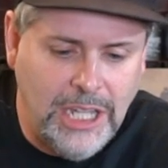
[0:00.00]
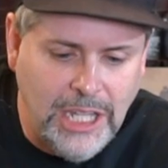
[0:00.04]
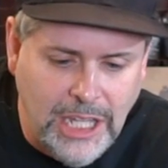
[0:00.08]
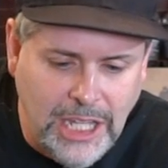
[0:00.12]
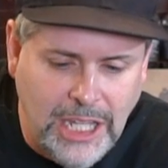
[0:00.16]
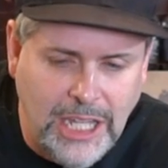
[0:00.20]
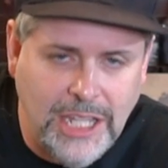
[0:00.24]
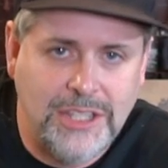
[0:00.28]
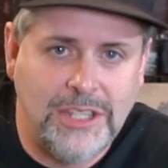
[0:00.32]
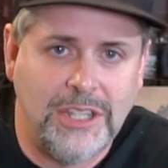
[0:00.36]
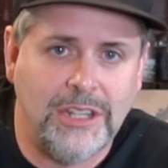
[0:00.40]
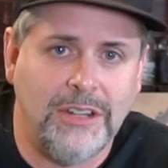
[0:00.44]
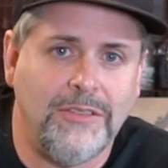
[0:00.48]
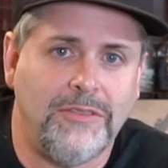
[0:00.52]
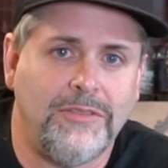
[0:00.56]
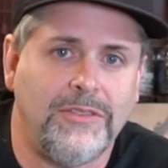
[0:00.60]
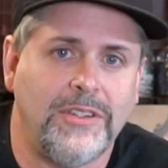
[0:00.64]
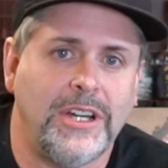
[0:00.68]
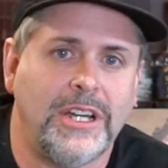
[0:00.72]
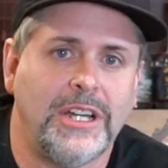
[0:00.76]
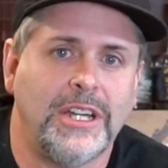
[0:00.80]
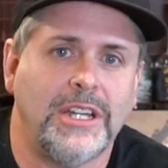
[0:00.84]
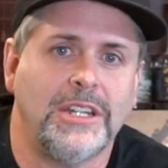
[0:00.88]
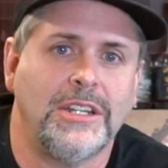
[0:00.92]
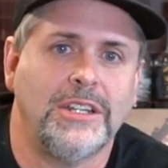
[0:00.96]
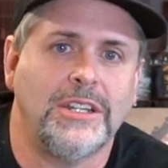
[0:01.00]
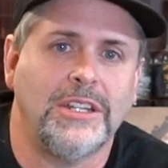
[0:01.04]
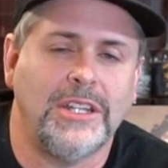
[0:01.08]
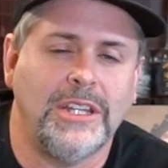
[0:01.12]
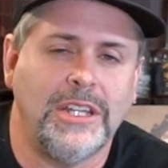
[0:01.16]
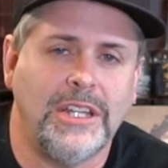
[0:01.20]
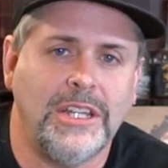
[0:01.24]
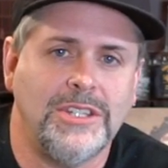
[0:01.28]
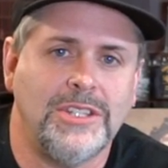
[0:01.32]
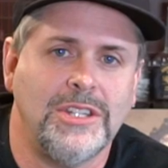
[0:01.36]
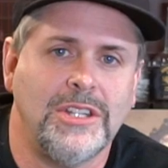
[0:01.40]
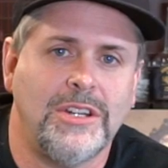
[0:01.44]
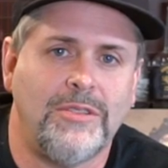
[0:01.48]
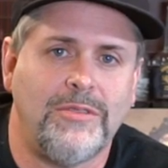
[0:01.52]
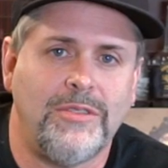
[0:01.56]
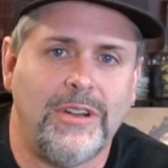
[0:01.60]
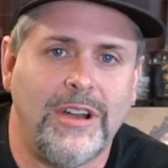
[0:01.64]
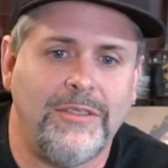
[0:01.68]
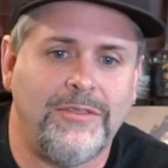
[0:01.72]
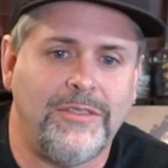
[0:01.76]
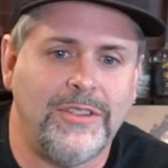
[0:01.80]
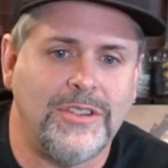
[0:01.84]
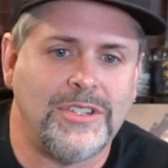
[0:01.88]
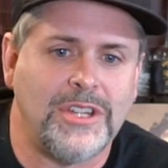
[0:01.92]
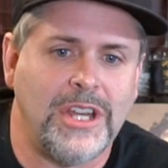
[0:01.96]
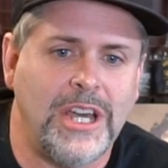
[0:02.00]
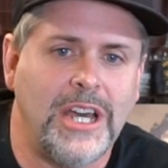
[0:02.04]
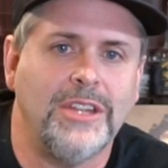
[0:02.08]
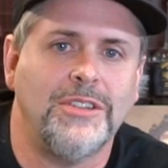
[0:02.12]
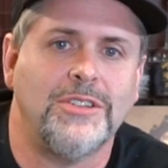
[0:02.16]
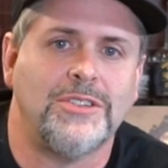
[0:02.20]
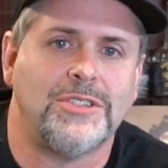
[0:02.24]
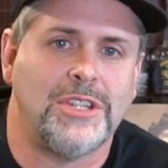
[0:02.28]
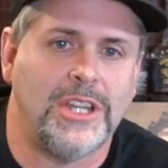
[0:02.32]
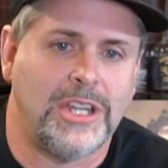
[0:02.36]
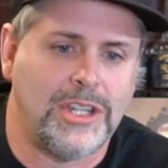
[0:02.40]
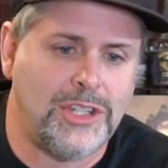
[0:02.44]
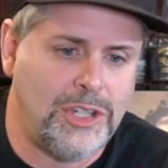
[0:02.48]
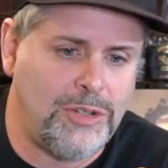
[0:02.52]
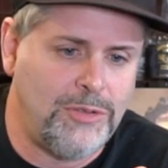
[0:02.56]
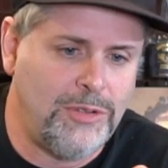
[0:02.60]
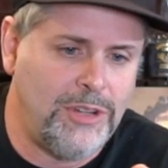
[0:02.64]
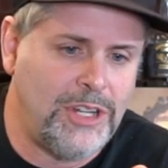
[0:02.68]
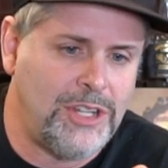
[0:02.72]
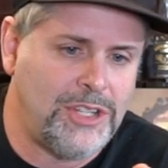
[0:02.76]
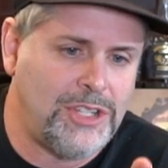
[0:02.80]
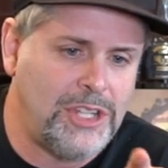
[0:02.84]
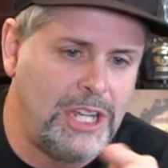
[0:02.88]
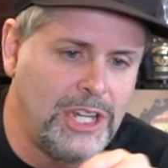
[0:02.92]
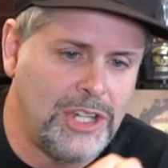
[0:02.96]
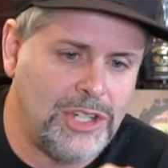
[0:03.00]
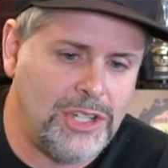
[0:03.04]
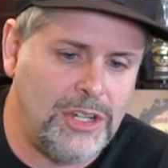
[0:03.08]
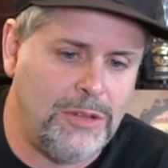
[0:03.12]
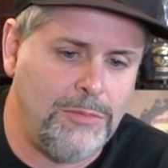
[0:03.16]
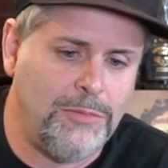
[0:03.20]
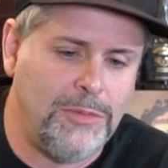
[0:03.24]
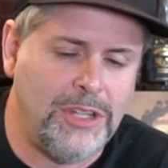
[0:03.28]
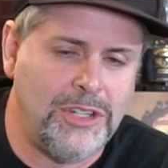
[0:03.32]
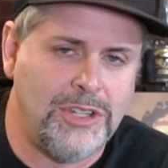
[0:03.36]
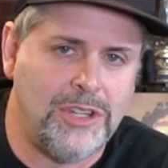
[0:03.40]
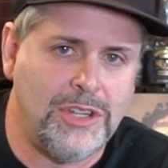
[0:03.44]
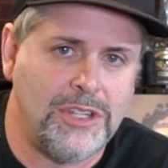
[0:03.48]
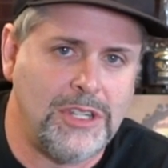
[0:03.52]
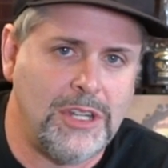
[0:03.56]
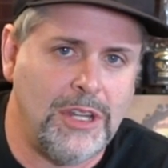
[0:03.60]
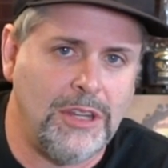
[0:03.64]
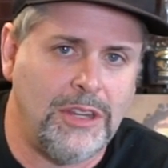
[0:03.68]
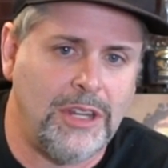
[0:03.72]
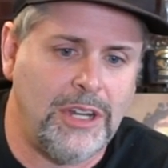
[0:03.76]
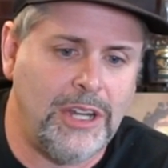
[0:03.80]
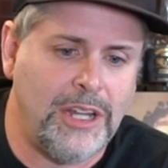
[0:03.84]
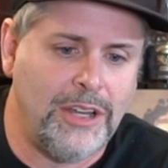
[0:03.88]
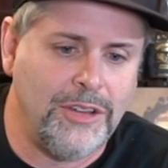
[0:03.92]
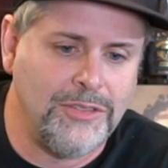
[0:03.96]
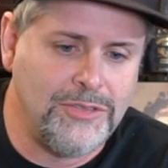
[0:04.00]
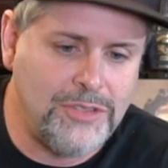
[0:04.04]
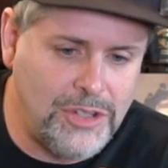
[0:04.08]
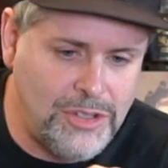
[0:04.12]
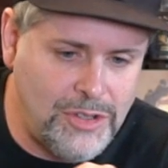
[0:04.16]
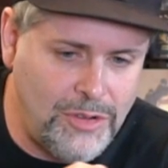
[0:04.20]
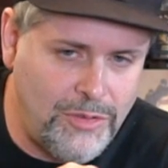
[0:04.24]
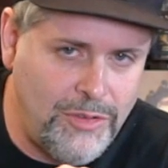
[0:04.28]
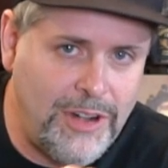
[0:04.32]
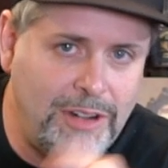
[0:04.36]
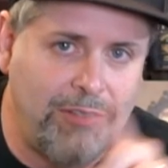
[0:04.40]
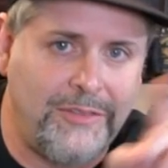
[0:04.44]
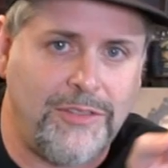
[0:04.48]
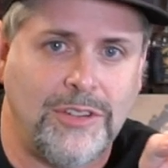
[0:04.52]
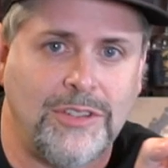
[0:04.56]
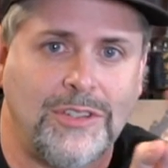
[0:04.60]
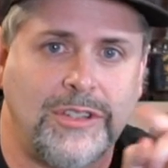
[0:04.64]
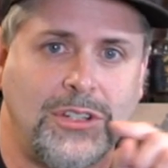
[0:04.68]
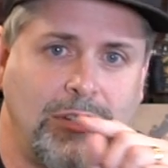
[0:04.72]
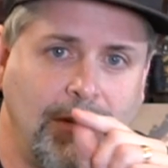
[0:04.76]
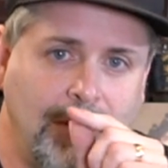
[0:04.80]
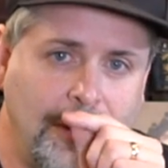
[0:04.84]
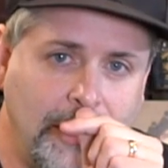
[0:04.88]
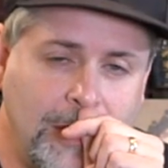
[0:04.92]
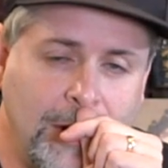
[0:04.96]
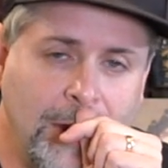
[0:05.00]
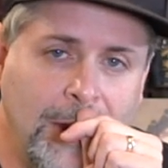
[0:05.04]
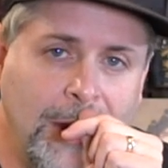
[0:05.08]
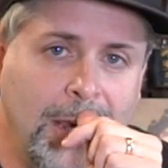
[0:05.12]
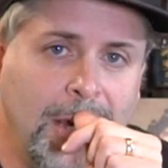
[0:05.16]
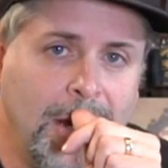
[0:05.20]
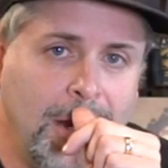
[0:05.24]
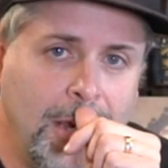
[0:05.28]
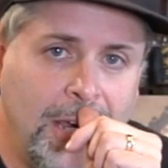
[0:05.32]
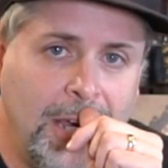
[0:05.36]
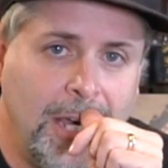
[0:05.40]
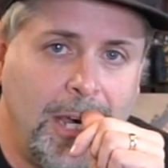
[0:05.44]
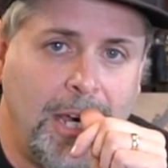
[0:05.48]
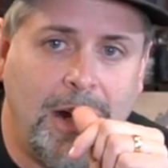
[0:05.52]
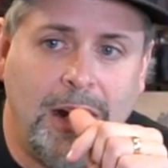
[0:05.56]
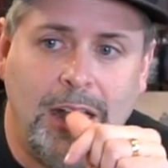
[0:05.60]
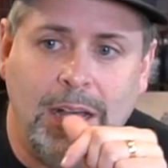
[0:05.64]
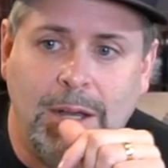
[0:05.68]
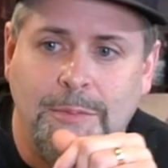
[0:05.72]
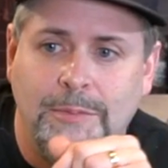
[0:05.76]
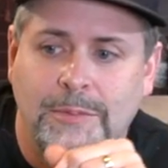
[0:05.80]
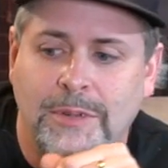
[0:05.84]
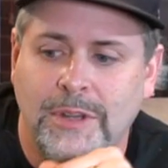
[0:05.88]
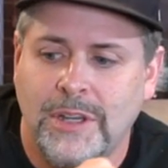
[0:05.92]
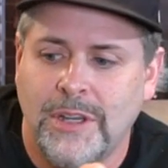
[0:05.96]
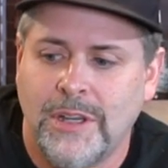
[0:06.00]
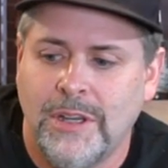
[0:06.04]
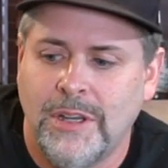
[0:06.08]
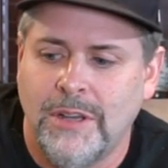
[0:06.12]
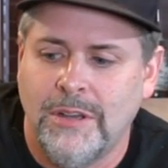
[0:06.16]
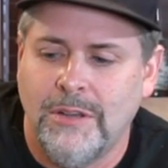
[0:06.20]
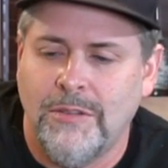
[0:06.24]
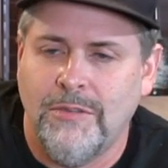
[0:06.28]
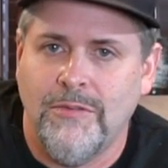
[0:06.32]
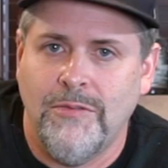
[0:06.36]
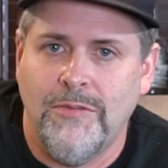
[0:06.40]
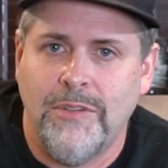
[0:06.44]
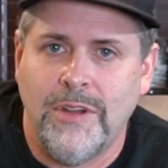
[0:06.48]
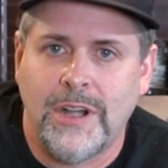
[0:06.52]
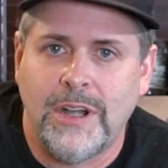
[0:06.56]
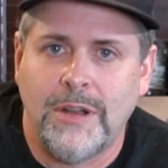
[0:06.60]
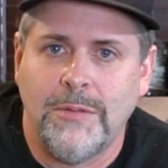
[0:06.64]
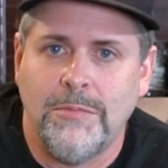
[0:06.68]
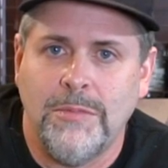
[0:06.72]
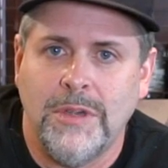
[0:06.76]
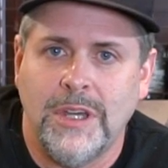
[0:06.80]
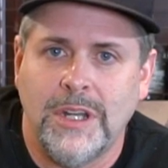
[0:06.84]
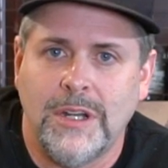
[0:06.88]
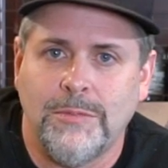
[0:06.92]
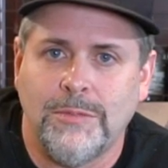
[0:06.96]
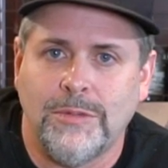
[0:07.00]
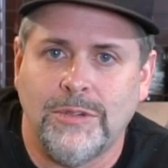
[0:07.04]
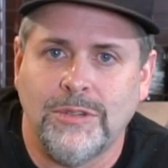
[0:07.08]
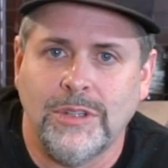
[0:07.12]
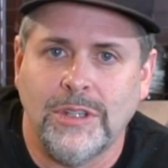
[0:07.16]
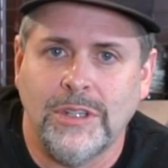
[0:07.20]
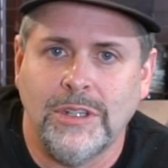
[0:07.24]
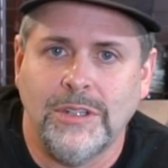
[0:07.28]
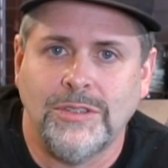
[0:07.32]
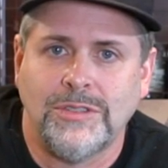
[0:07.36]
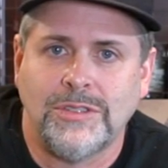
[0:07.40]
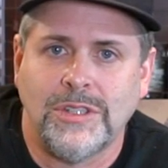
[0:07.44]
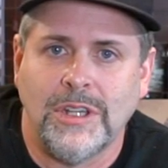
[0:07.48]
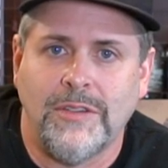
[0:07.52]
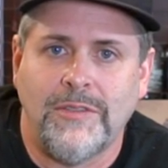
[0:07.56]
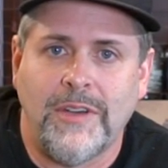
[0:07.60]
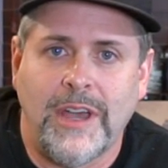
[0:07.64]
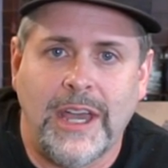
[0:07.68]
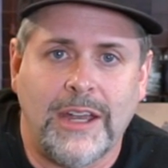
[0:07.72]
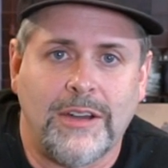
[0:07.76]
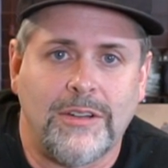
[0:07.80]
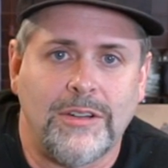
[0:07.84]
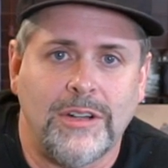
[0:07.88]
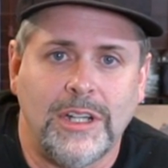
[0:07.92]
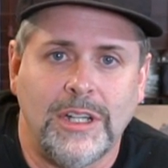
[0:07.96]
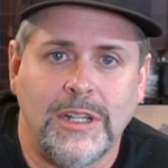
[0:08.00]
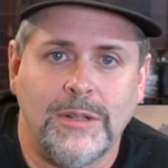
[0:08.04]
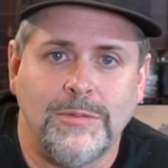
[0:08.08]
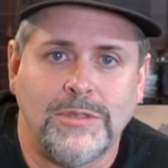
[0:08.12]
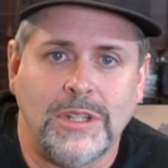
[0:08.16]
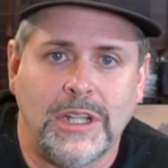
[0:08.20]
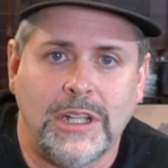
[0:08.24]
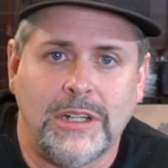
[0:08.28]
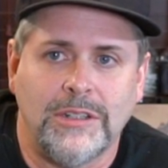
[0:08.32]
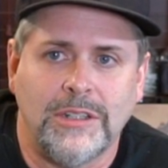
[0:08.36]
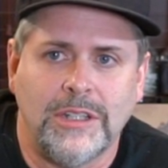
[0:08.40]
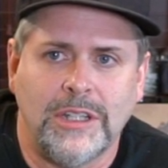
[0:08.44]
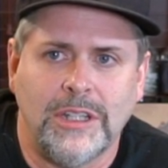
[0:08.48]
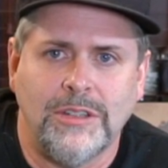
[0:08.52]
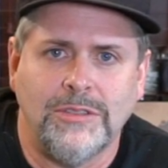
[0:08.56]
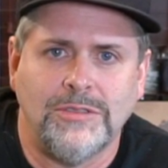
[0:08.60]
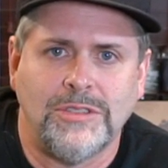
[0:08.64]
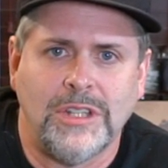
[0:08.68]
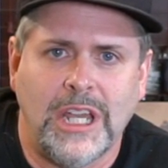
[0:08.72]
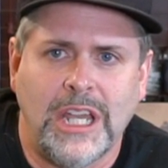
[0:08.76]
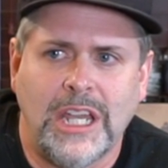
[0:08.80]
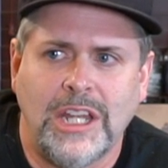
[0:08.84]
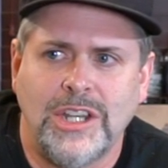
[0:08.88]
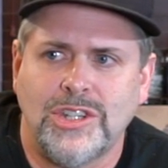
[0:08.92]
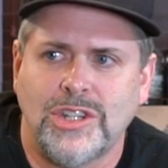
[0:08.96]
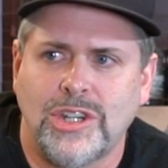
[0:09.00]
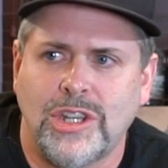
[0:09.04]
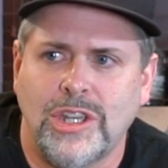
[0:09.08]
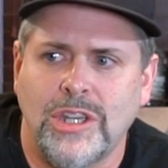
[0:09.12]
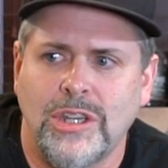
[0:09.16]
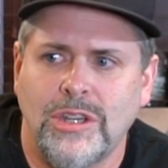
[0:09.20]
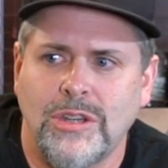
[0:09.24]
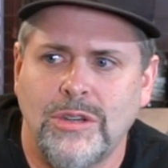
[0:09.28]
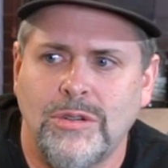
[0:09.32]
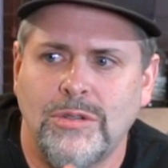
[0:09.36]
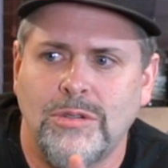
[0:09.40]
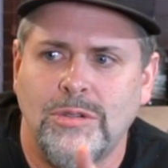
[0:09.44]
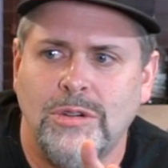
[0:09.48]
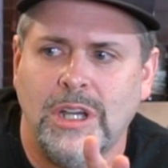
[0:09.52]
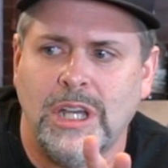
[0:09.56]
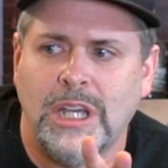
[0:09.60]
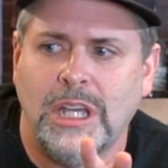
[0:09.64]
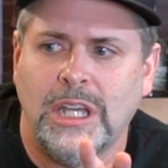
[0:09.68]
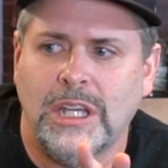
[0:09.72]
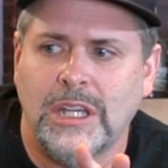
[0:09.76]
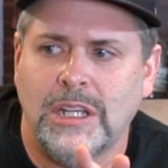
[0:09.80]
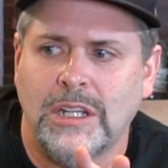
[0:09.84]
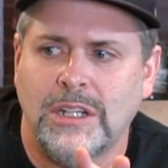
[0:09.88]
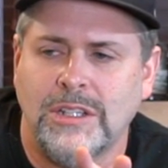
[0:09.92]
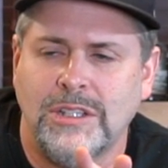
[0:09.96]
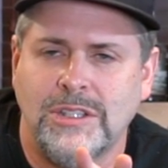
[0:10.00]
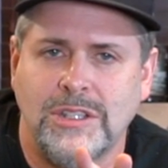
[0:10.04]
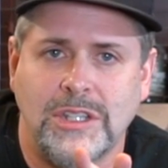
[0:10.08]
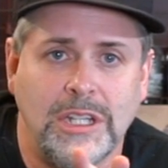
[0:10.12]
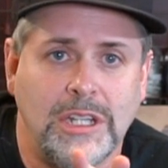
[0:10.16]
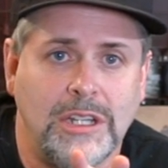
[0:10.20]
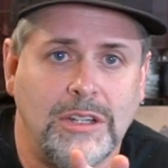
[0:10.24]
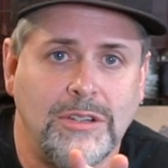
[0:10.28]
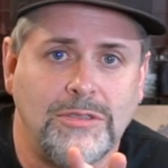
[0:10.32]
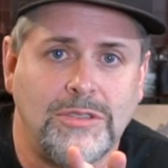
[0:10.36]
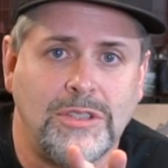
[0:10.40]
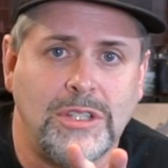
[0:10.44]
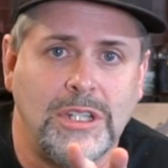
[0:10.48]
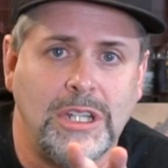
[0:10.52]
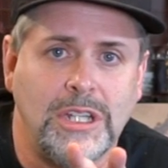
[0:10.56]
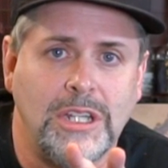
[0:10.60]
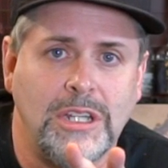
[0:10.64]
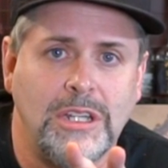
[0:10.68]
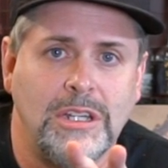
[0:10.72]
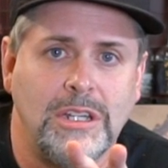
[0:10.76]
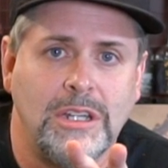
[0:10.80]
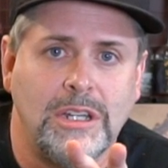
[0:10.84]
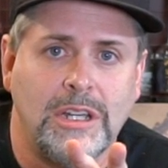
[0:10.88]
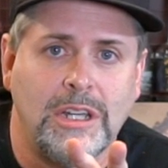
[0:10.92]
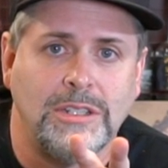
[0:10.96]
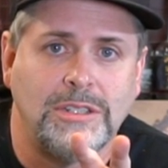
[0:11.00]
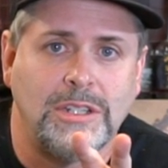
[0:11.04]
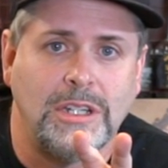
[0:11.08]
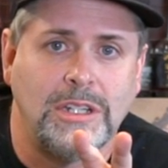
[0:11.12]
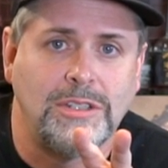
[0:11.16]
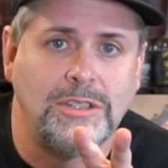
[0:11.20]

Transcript: easy to find, easy to reference other sections. You're reading a section, it mentions something else, there's a reference to it. Very minimal use of acronyms. I only use HQ and ZOC, because I